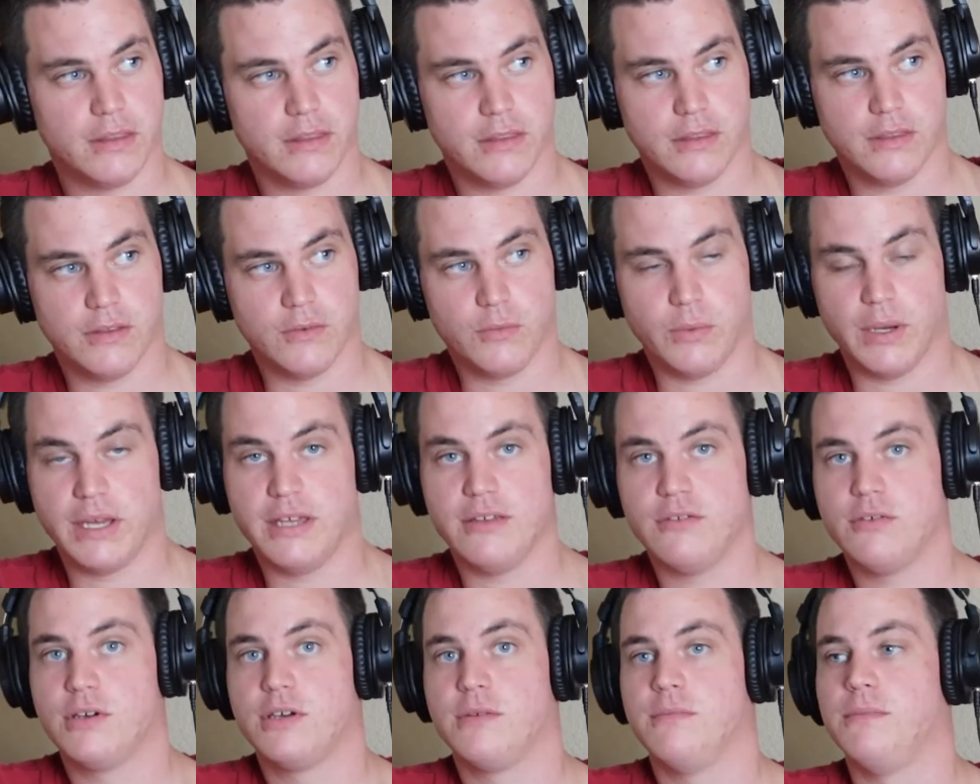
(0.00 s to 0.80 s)
way
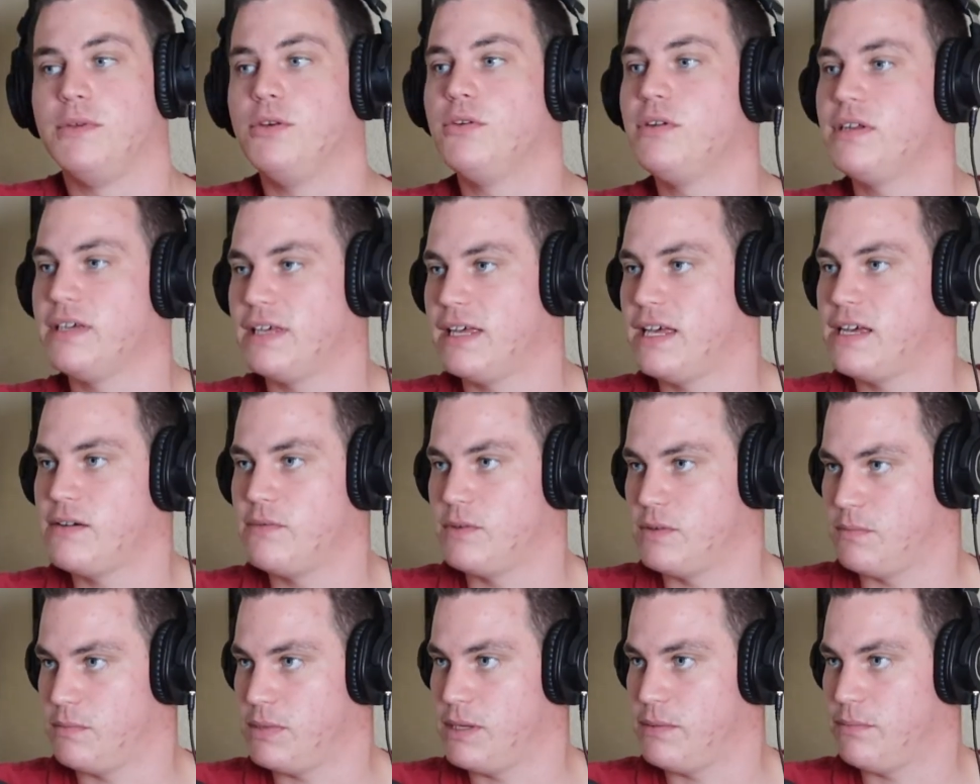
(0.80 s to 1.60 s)
you communicate
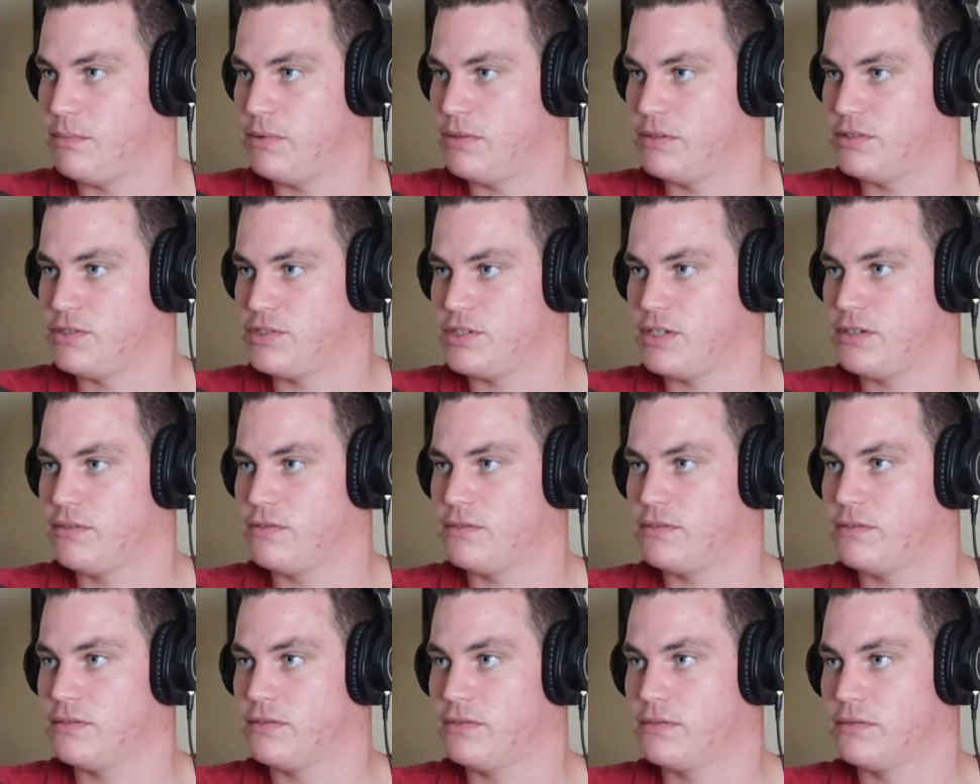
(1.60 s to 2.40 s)
with people in
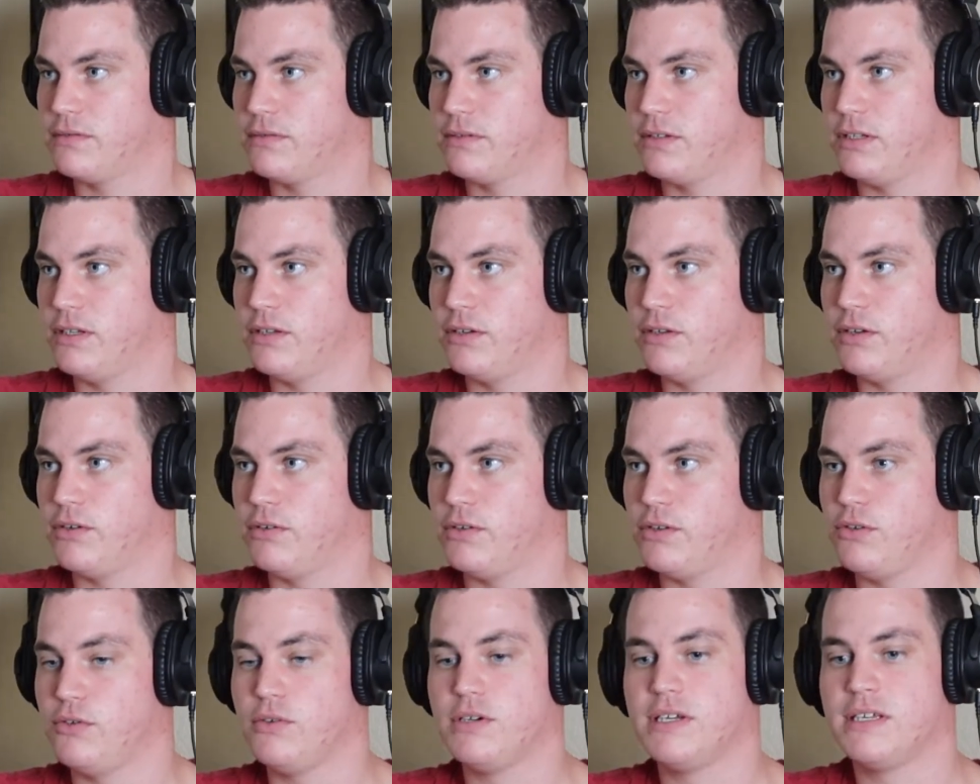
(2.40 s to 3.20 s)
general.
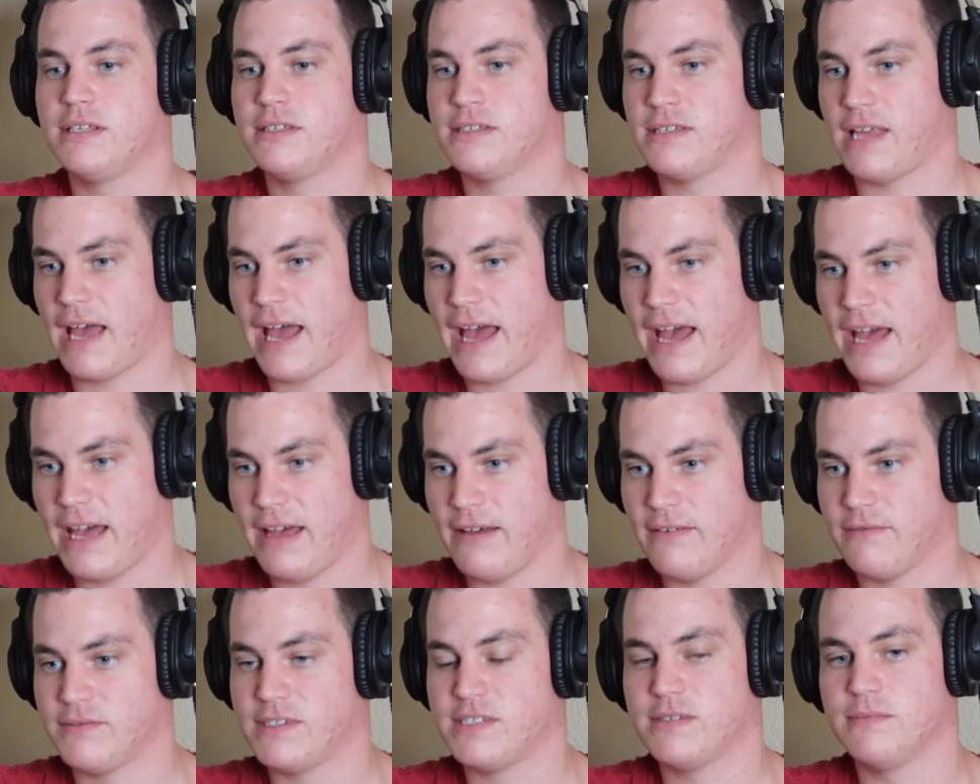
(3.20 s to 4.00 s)
You can
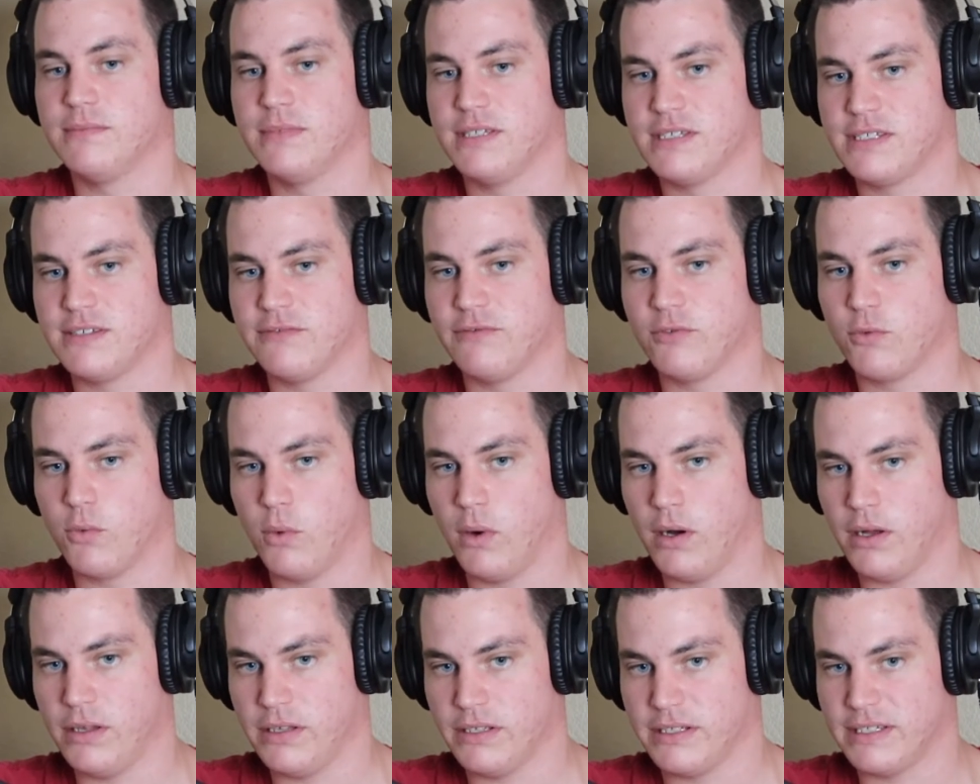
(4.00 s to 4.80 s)
have submissive
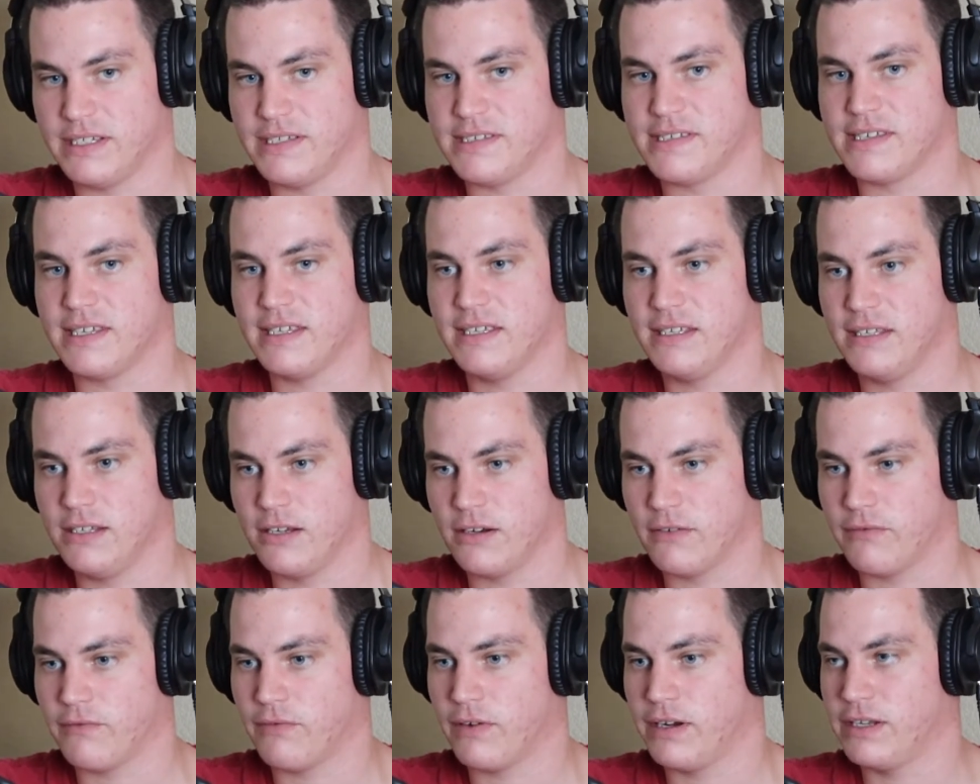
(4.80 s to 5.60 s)
qualities in
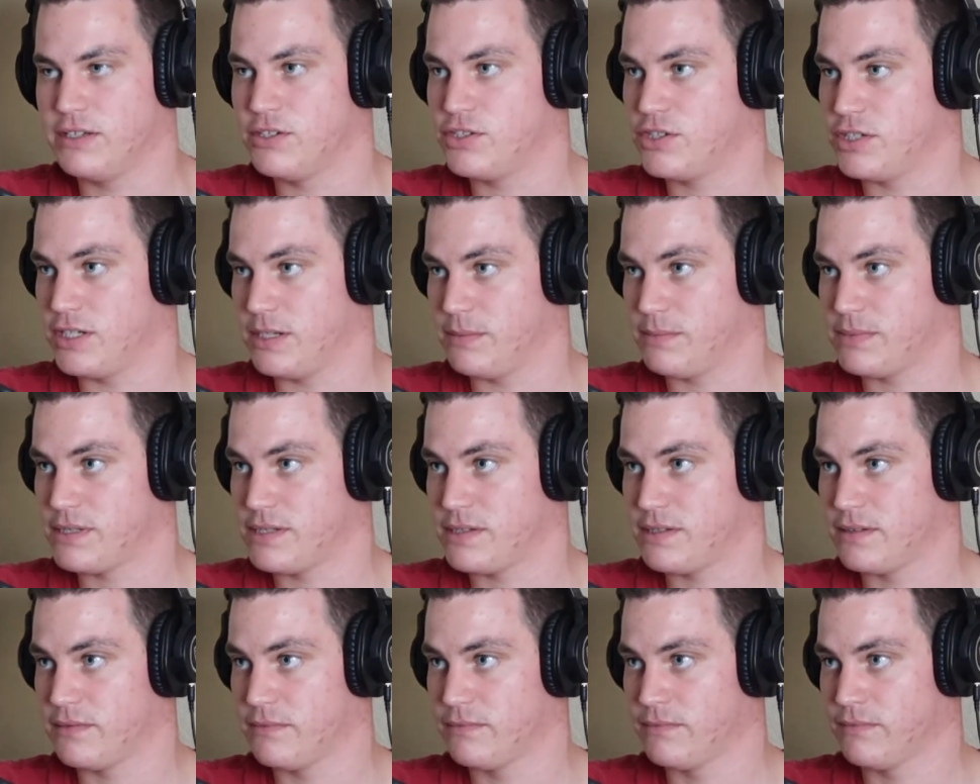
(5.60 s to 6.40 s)
your
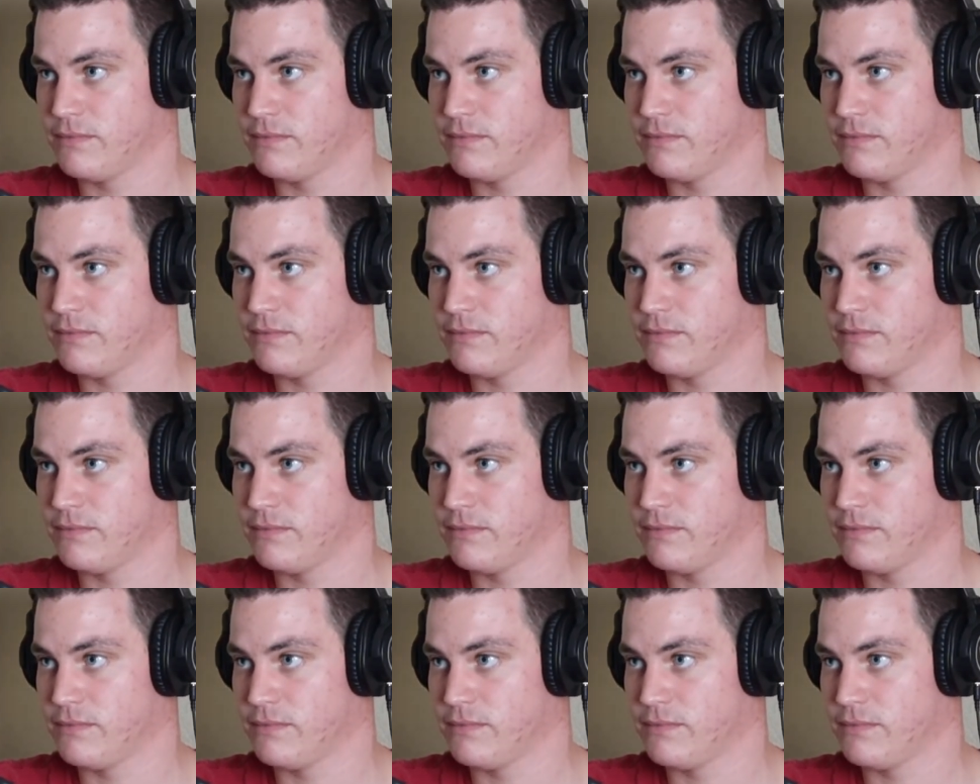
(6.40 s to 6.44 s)
friendships,